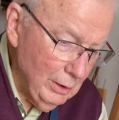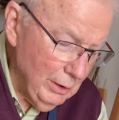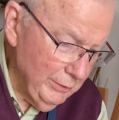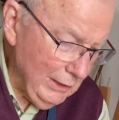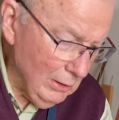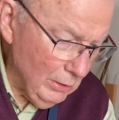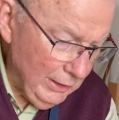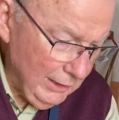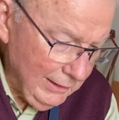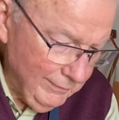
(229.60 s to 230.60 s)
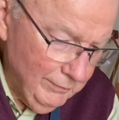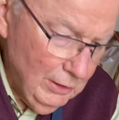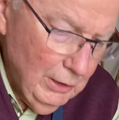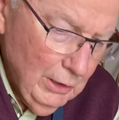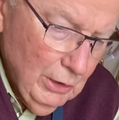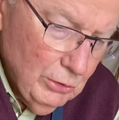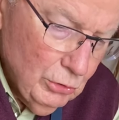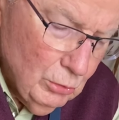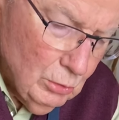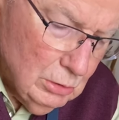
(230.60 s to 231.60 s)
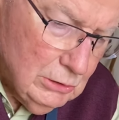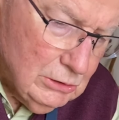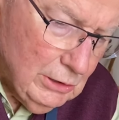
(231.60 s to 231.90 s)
now I have tools that